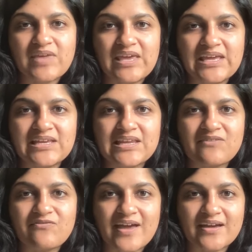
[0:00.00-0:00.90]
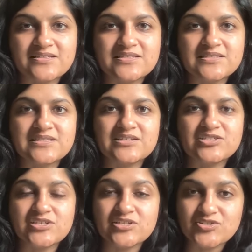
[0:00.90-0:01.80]
It affects
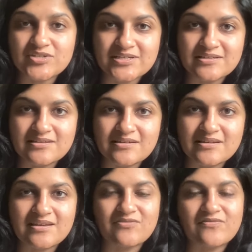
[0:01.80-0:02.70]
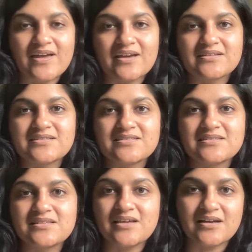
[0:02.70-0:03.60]
children, it
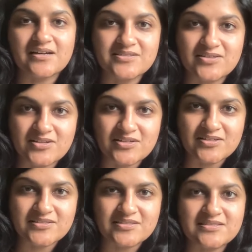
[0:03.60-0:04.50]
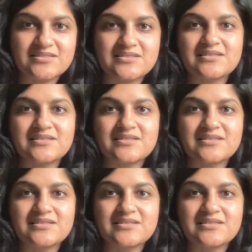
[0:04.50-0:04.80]
affects young adults,